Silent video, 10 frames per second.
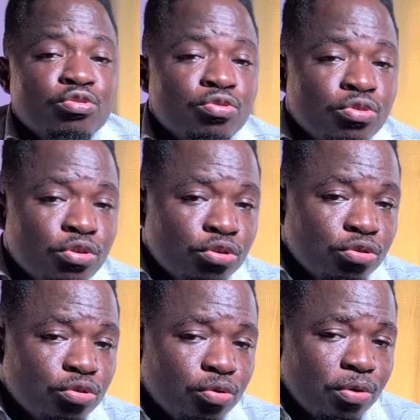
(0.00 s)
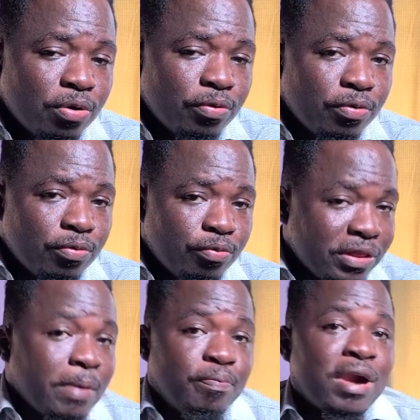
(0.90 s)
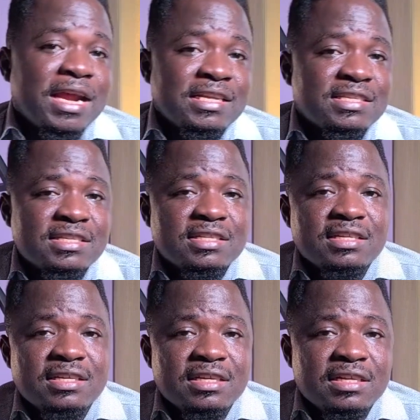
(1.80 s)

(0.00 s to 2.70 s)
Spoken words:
you with the price,